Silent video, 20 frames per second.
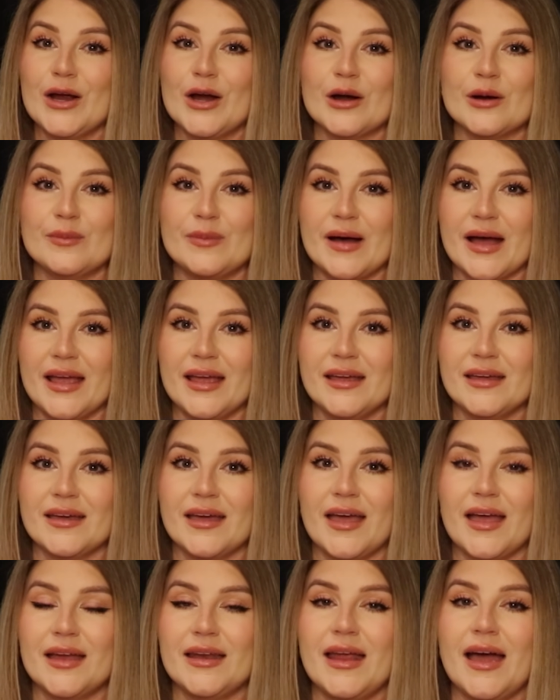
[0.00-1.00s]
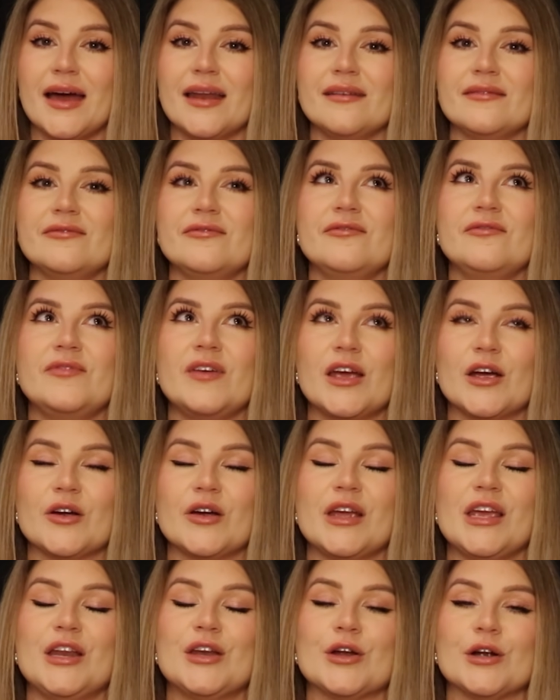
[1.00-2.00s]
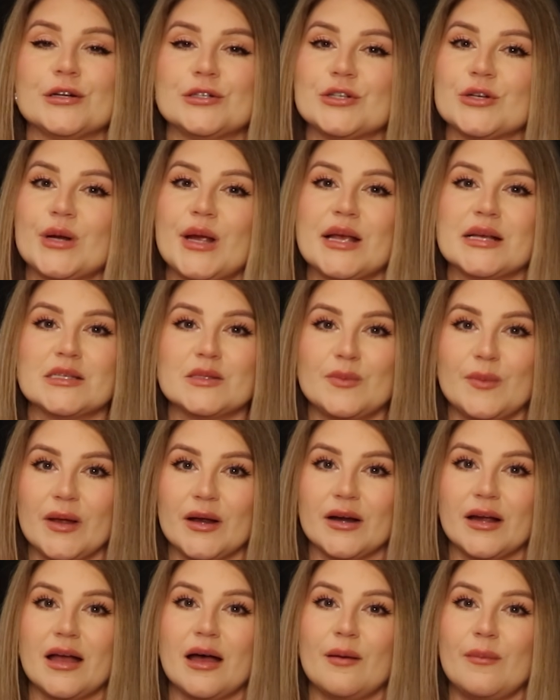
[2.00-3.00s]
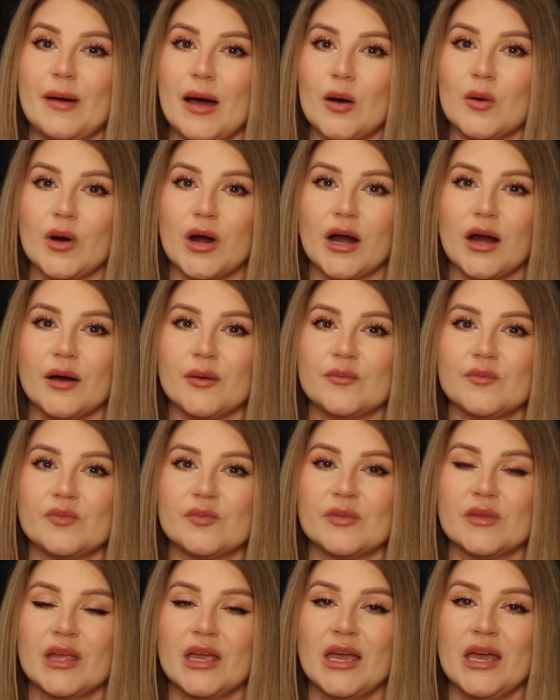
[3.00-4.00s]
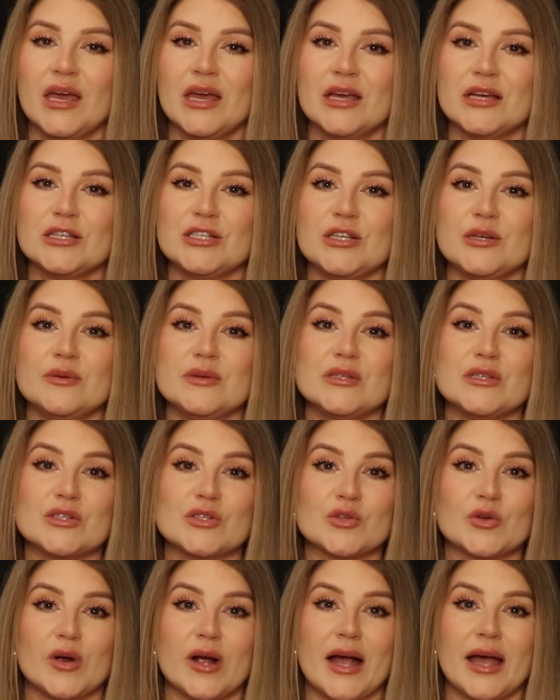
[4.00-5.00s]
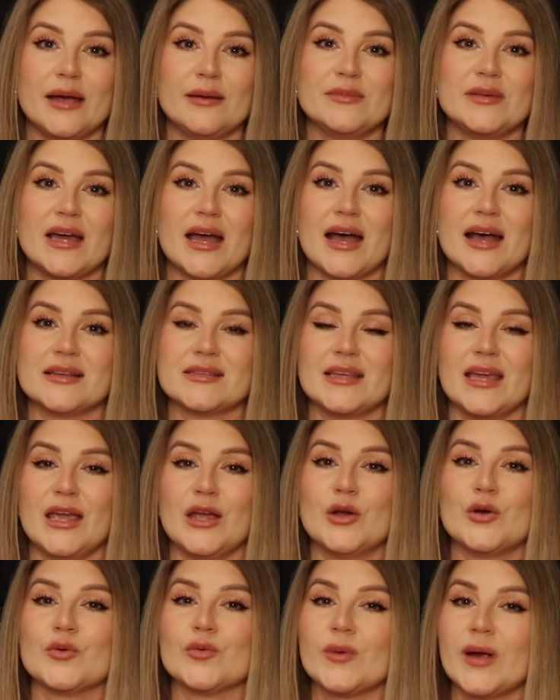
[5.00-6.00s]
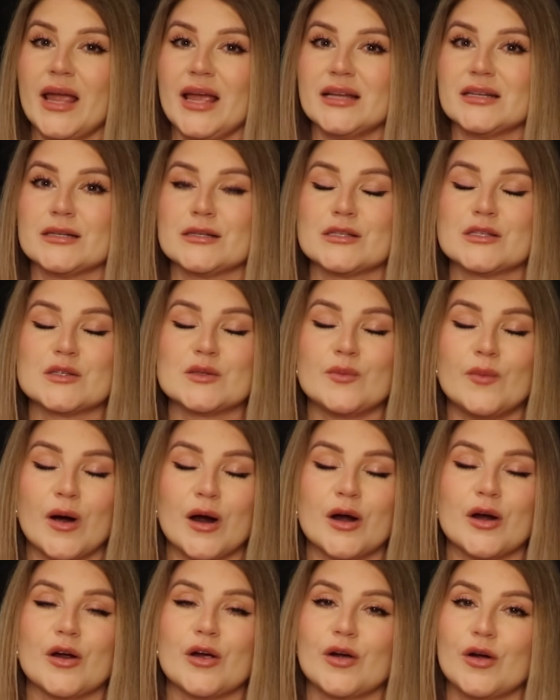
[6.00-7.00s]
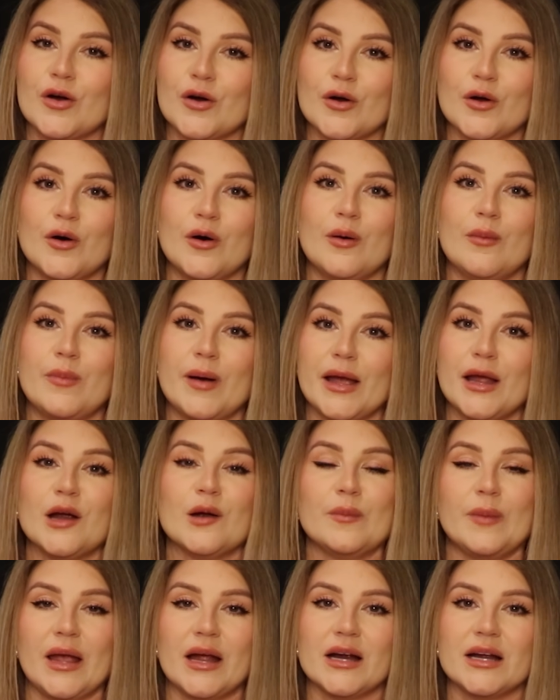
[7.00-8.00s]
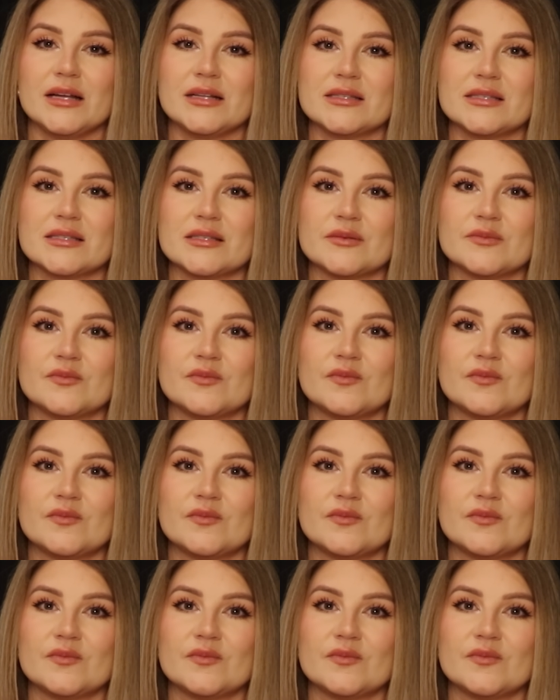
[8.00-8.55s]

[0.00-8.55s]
her bike and had a very nurturing spirit about her. She was described as a great, smart girl by her parents.